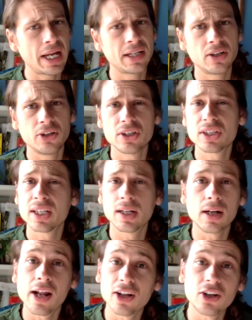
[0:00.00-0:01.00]
you know, you just get a
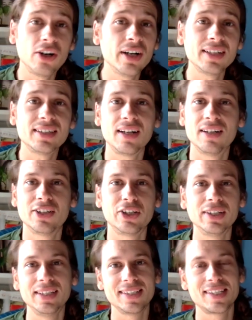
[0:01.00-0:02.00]
lot of learning done
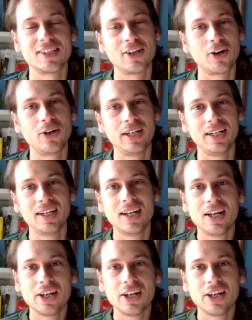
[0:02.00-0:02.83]
during these snowy,